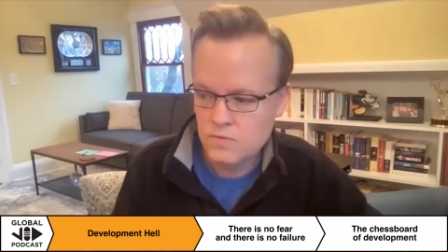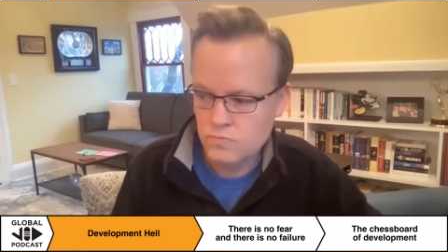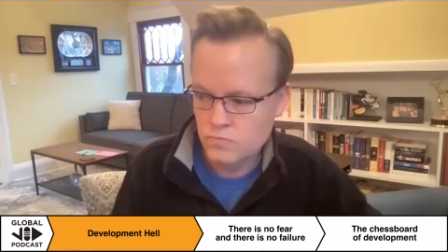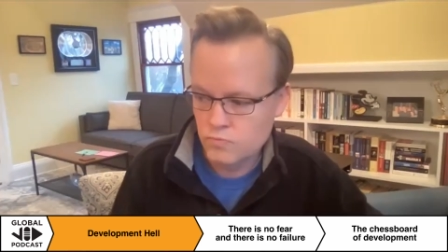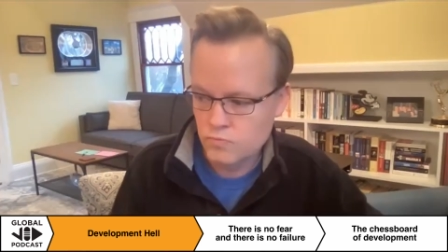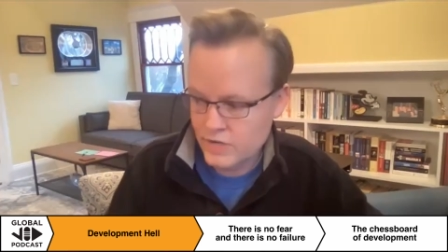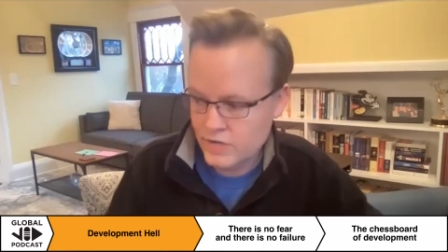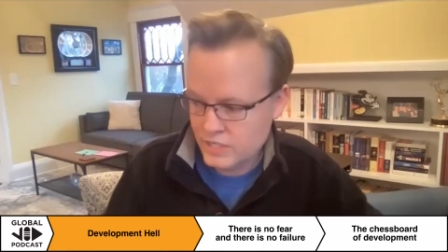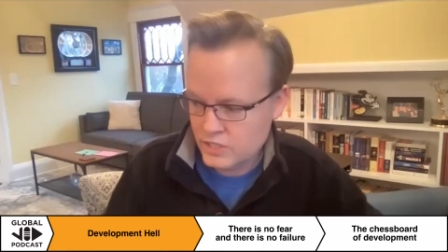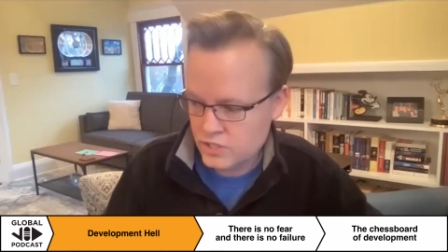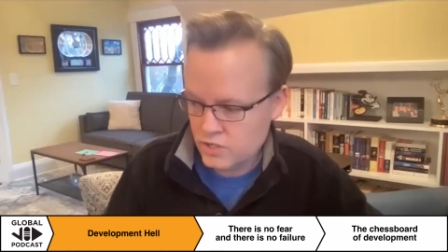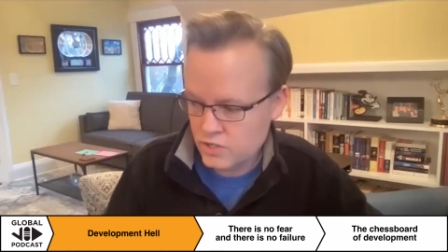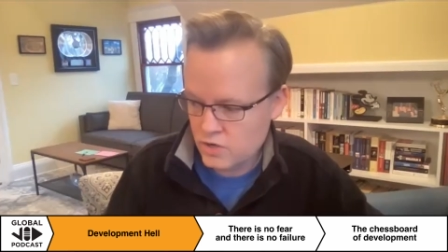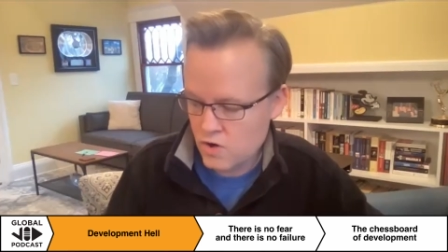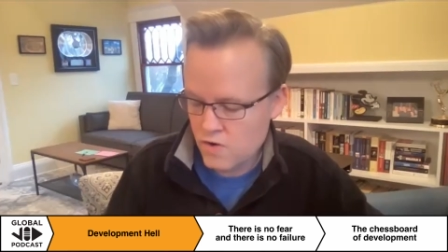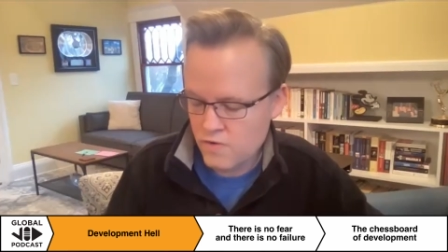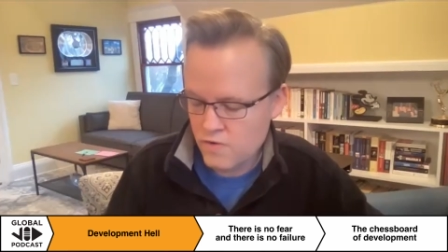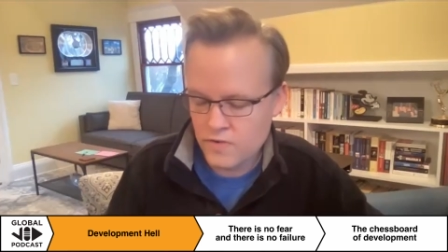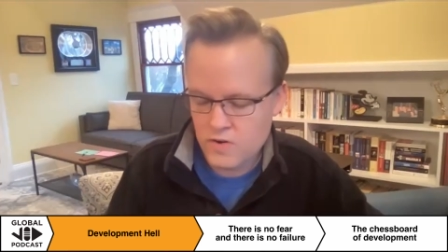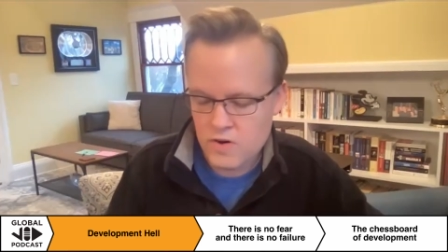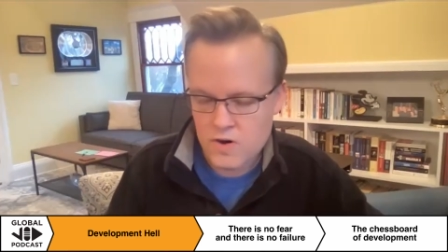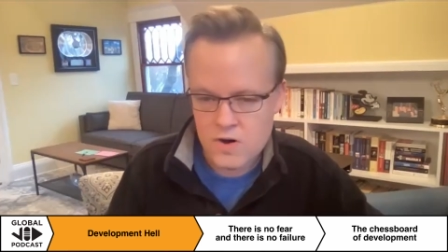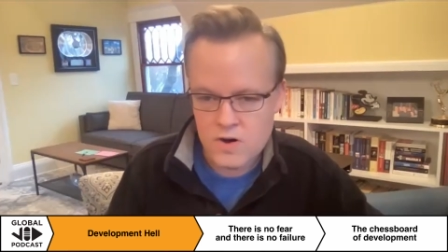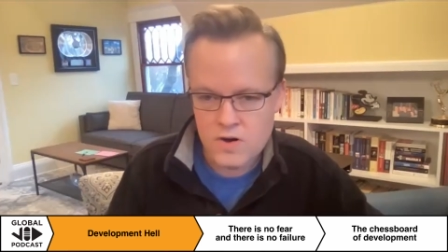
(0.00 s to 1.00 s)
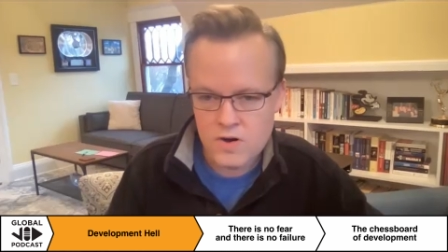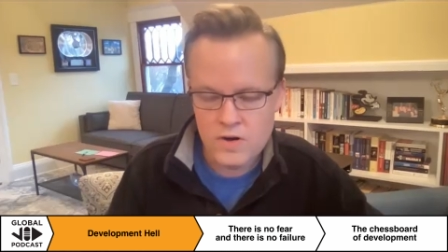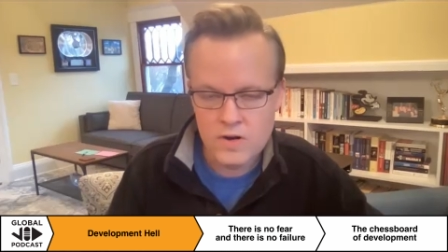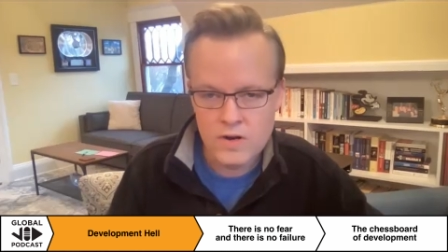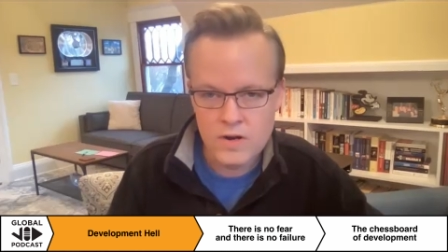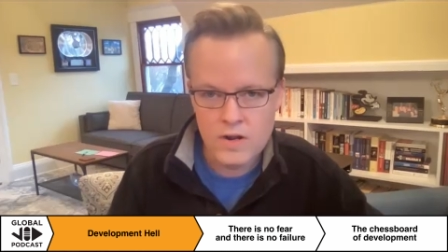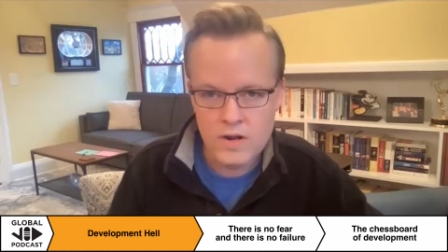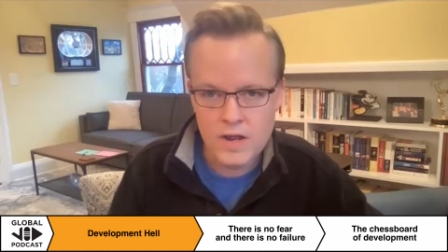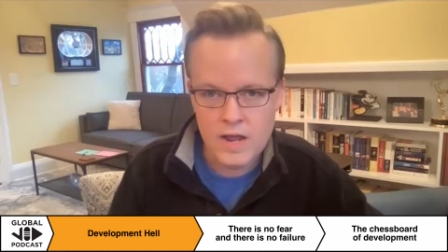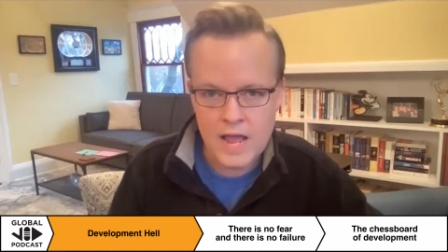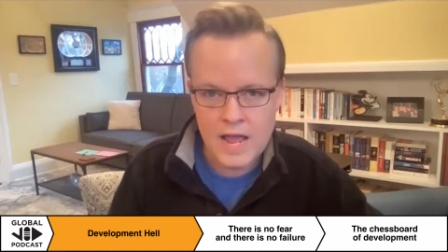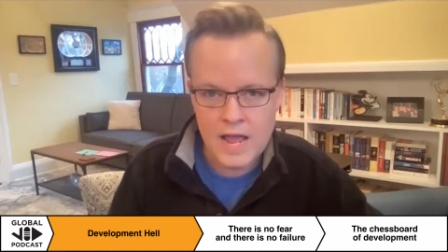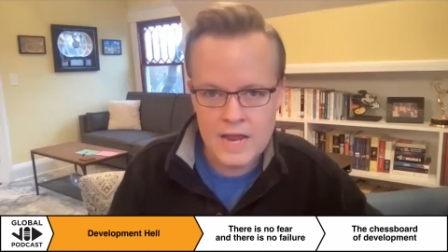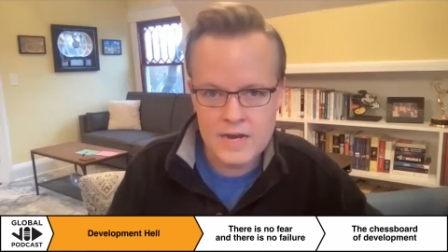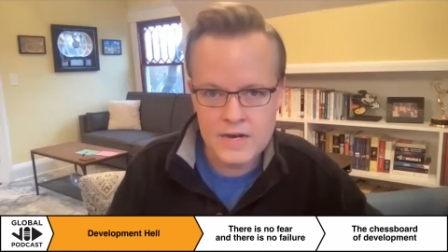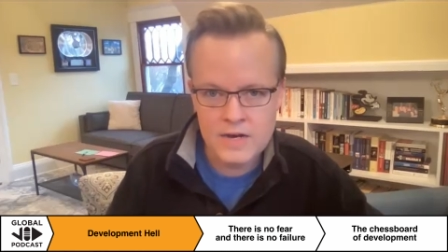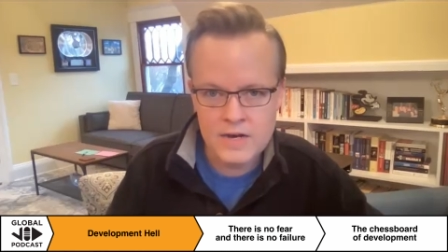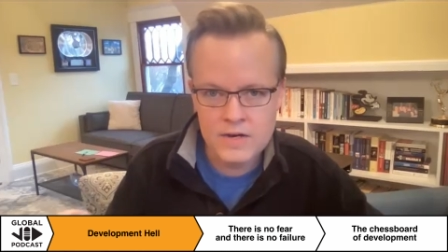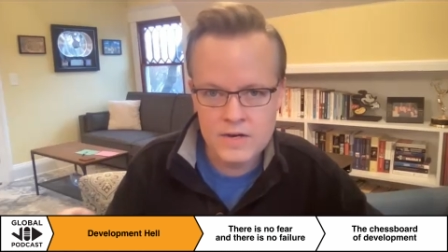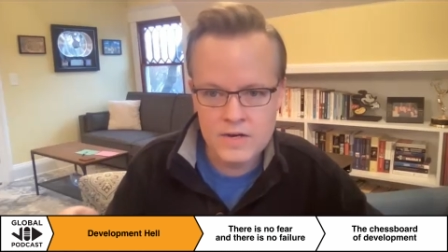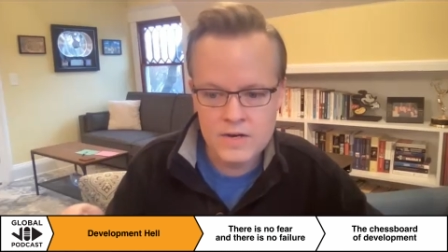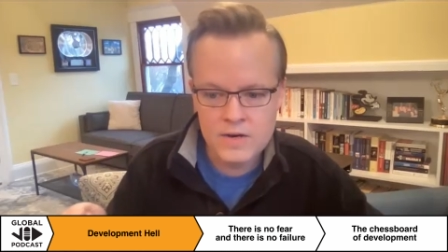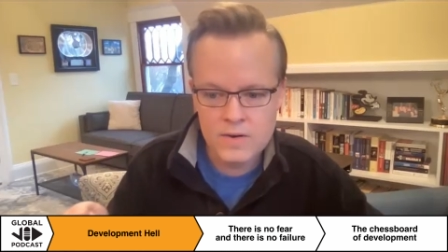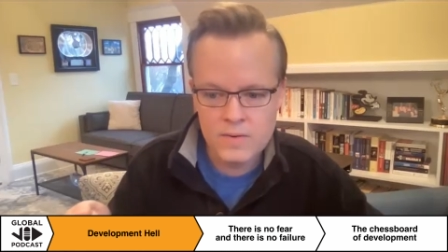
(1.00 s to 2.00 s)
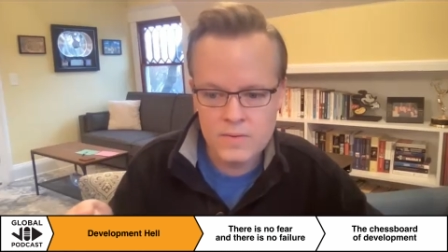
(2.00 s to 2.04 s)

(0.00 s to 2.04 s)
reached over and